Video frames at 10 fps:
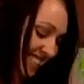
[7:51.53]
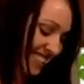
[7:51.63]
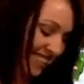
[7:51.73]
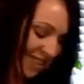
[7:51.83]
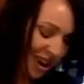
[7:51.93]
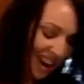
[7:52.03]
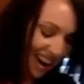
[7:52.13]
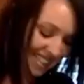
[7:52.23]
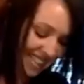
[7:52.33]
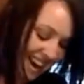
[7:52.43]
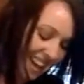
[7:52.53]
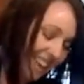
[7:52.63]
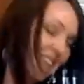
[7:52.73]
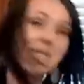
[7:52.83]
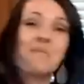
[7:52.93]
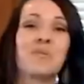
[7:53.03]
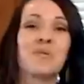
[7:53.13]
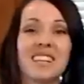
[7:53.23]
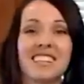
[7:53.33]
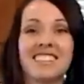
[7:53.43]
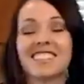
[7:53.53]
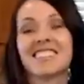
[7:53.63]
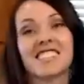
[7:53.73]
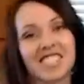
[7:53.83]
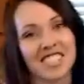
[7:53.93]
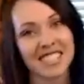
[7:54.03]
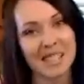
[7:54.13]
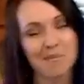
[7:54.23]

So that delicious